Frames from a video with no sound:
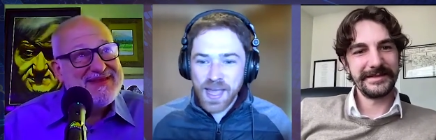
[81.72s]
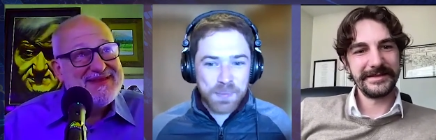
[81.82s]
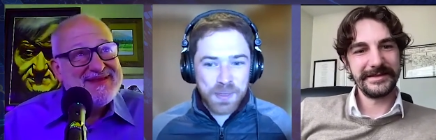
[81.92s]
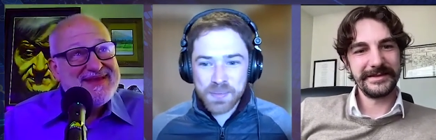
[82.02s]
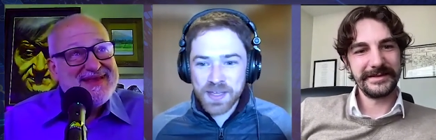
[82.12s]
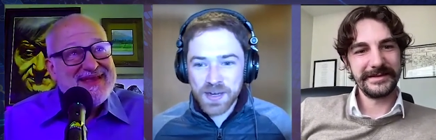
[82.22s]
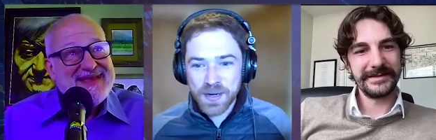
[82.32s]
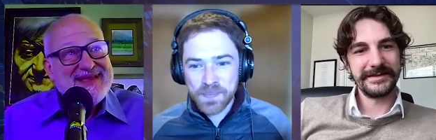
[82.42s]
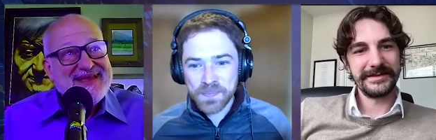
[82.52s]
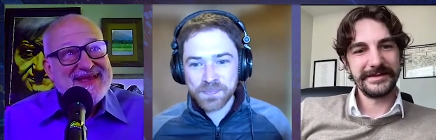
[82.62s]
Speaker 1: happy to be
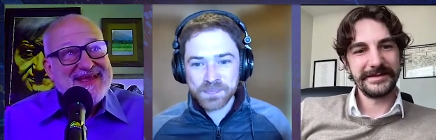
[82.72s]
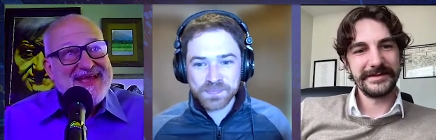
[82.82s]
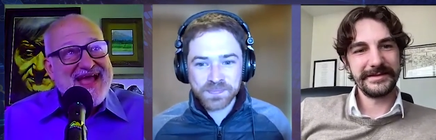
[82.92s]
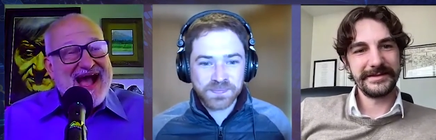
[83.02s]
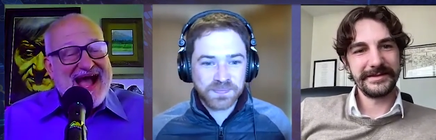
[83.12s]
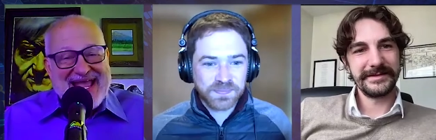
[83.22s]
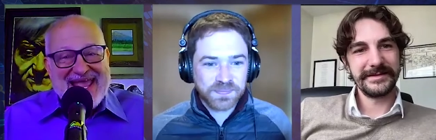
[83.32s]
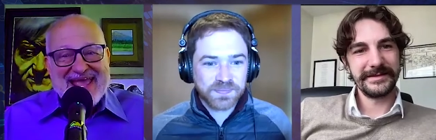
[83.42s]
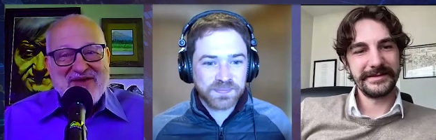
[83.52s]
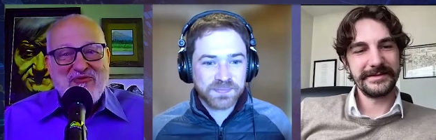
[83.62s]
here.
Speaker 2: I
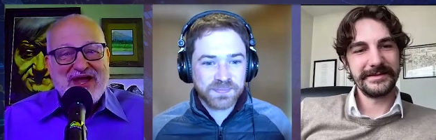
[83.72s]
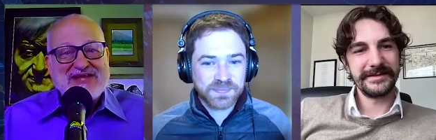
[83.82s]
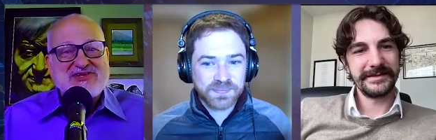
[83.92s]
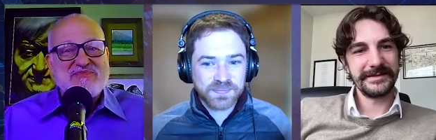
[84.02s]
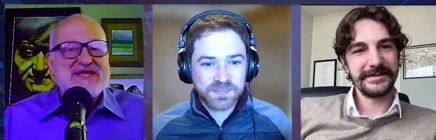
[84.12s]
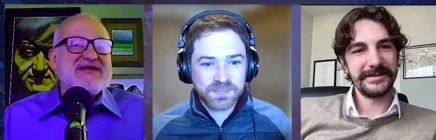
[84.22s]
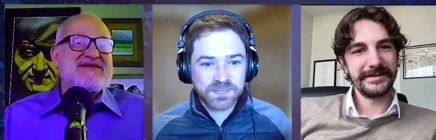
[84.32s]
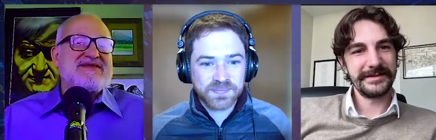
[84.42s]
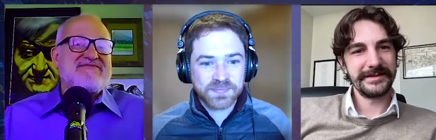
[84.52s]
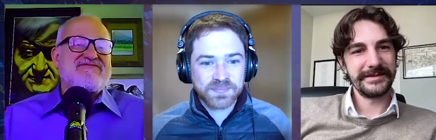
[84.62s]
can't wait to begin
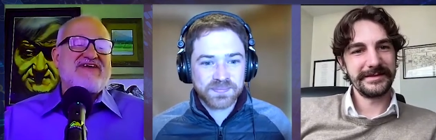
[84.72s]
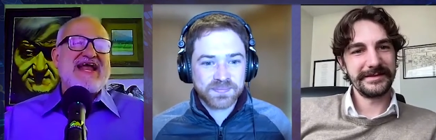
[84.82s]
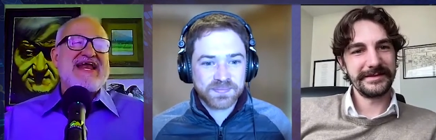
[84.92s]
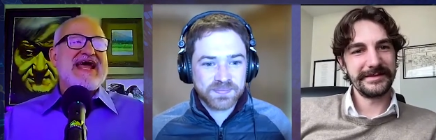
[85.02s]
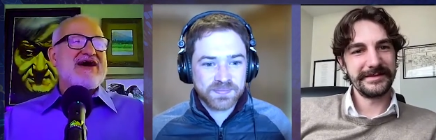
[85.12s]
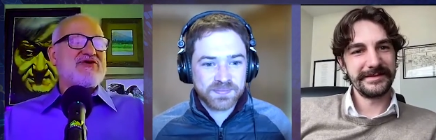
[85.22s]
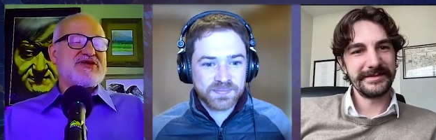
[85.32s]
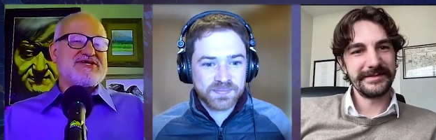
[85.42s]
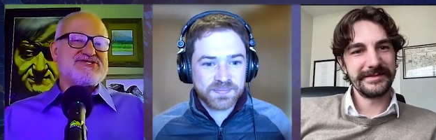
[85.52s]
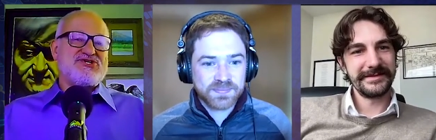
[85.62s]
to find out,
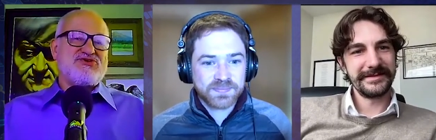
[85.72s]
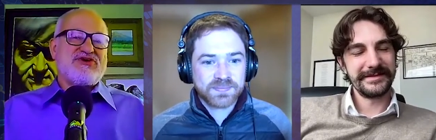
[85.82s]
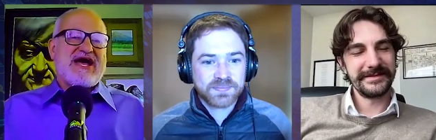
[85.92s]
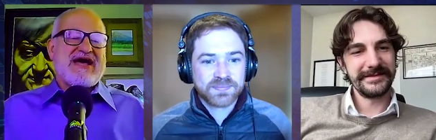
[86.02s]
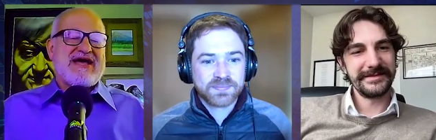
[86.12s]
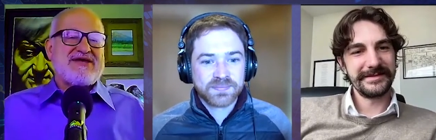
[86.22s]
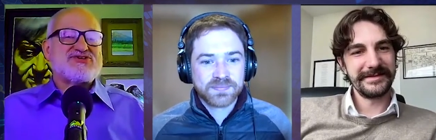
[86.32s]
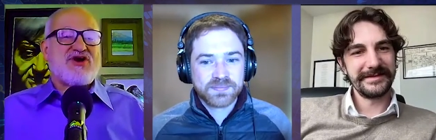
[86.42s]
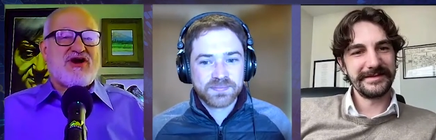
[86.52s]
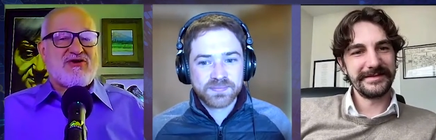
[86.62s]
because you guys
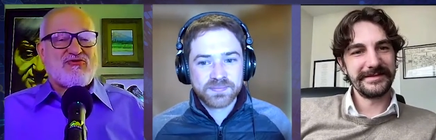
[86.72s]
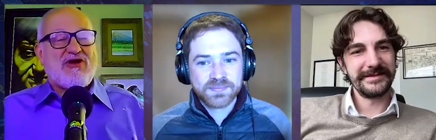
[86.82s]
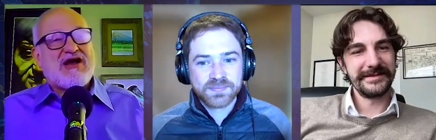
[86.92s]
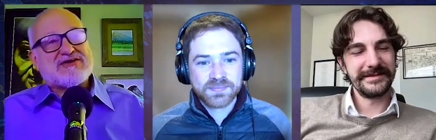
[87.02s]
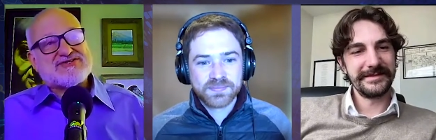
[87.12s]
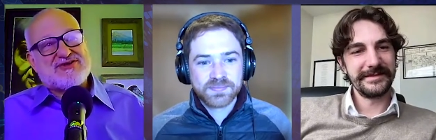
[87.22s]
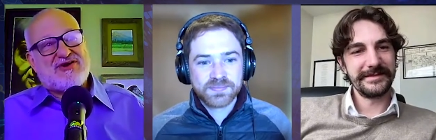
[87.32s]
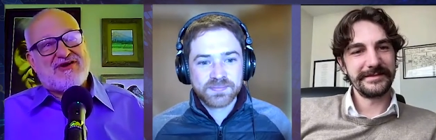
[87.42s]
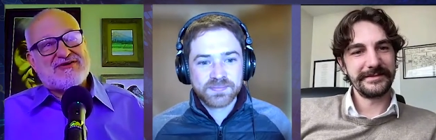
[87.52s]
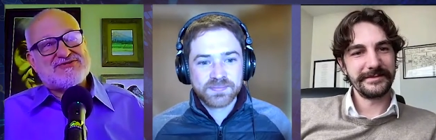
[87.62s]
are rock
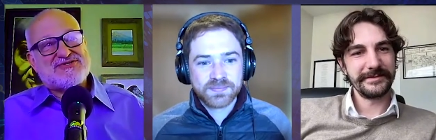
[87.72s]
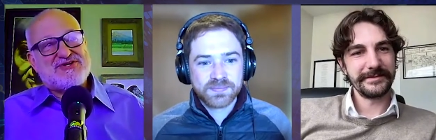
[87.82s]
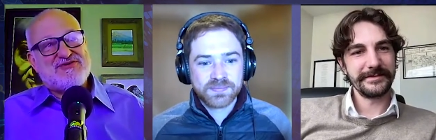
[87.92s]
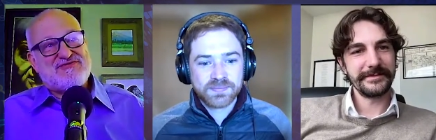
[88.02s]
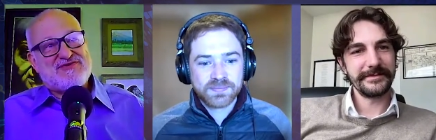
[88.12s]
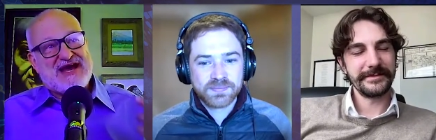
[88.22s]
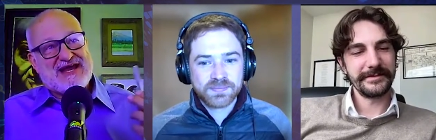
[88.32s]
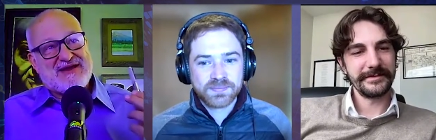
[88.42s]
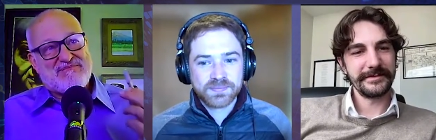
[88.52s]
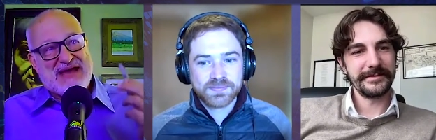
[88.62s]
stars. You've got a
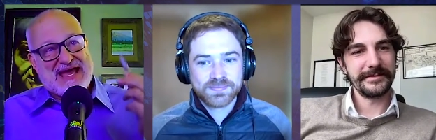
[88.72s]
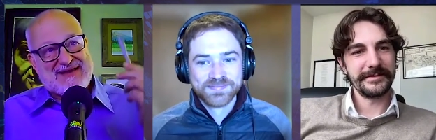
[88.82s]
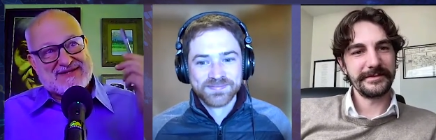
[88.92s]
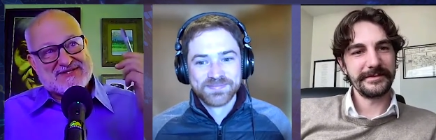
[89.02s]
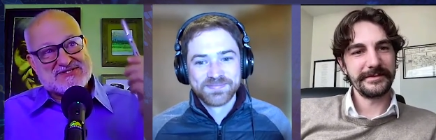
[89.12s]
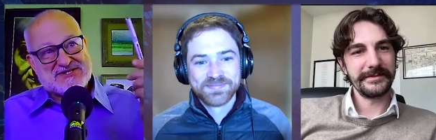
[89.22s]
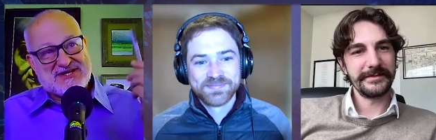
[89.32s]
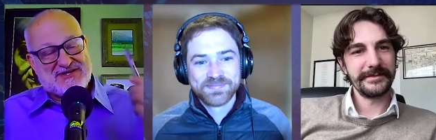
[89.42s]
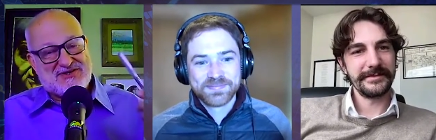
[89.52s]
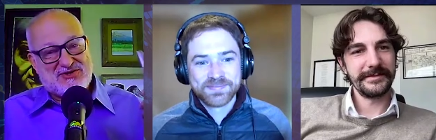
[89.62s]
balance
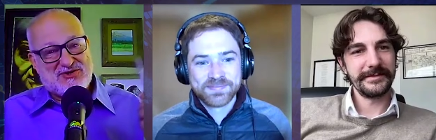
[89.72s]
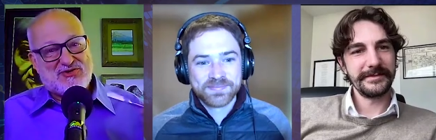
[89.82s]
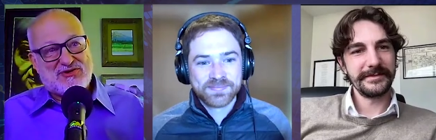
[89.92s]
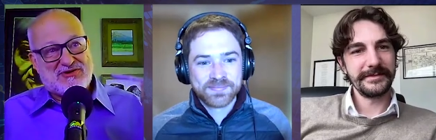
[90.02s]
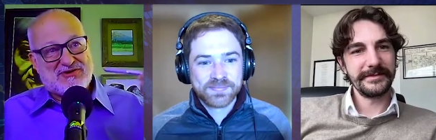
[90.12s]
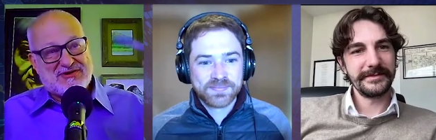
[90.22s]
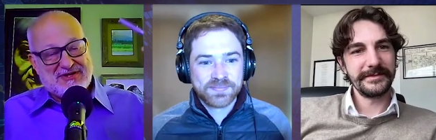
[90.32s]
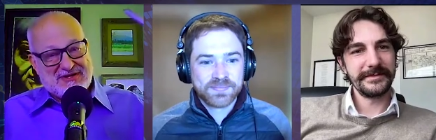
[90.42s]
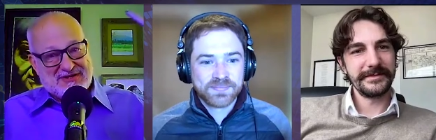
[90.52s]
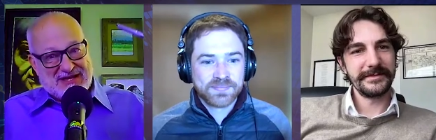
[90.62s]
in your
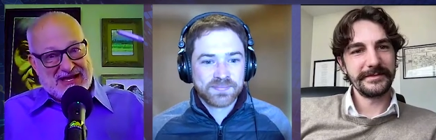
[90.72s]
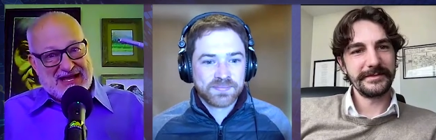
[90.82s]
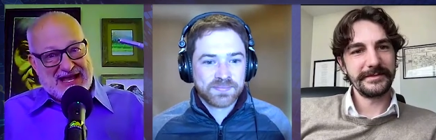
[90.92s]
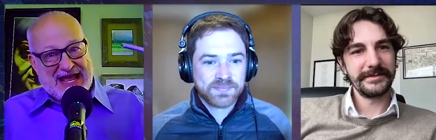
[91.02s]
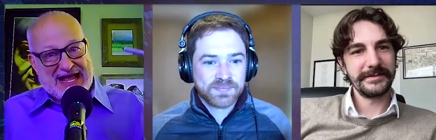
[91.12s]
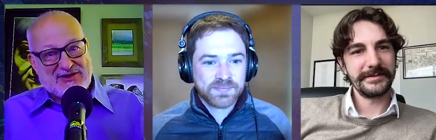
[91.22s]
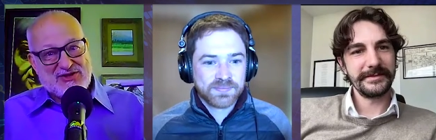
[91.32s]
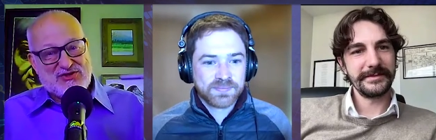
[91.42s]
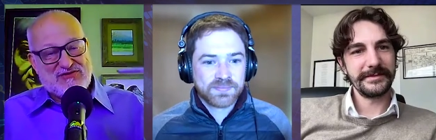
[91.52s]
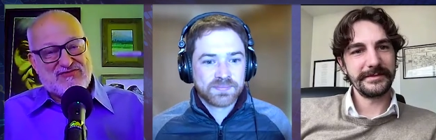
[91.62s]
Uh, how
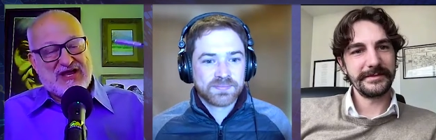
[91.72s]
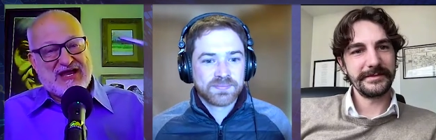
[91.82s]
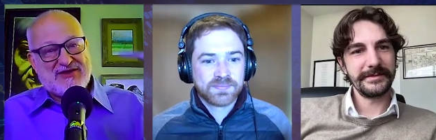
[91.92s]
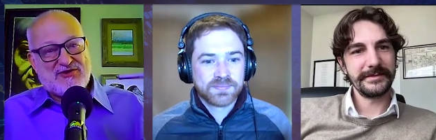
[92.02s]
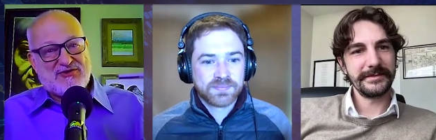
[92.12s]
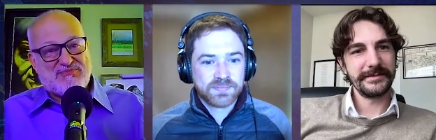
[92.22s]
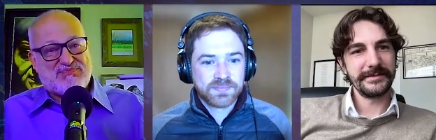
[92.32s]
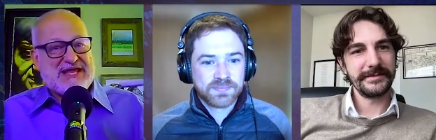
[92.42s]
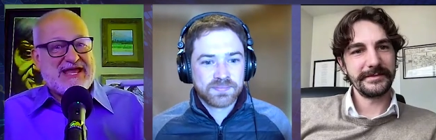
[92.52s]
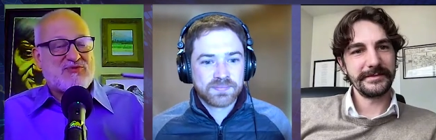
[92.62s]
you've got your
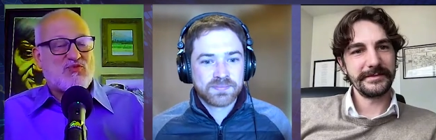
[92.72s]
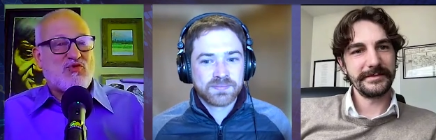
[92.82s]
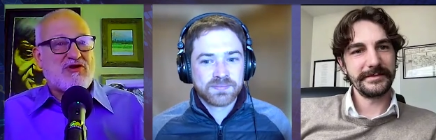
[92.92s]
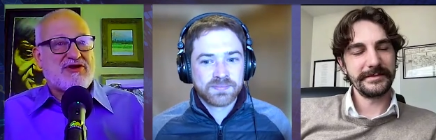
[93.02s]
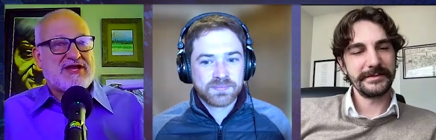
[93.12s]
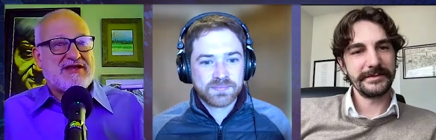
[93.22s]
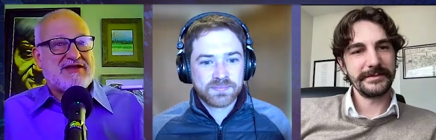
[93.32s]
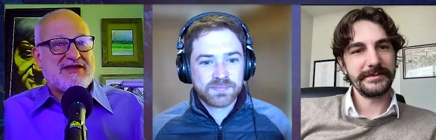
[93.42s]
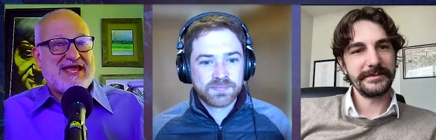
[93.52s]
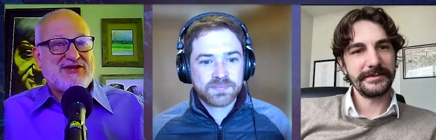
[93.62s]
plan
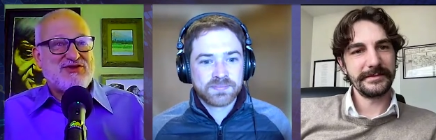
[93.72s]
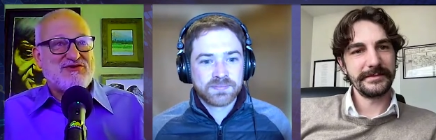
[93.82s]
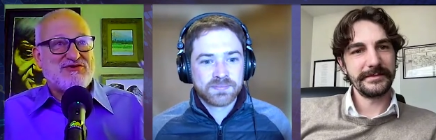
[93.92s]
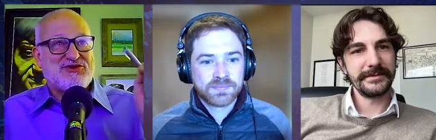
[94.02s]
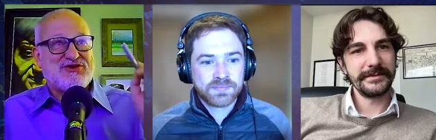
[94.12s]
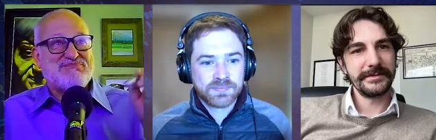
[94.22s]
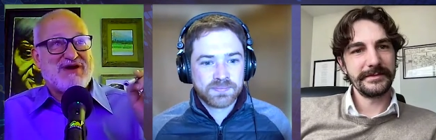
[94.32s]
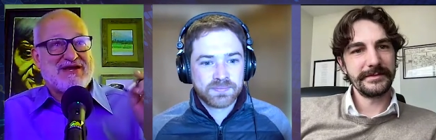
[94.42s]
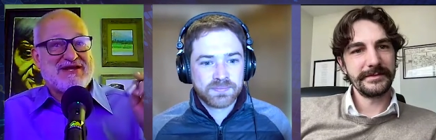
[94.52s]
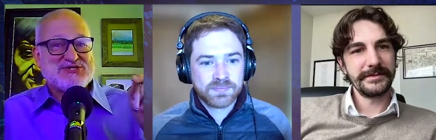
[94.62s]
working, and you're good
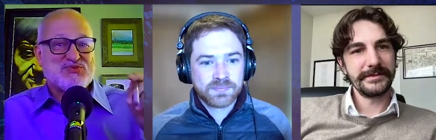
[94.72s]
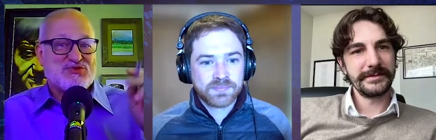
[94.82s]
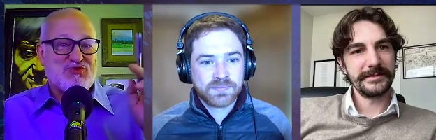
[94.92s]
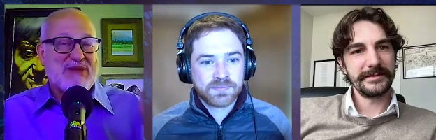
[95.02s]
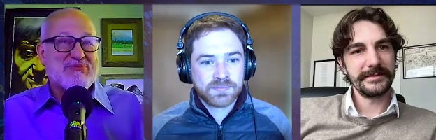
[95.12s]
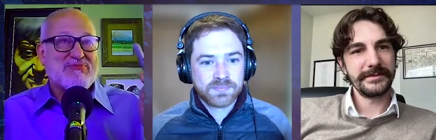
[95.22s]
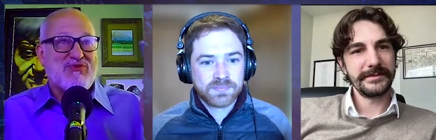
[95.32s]
buddies with Robert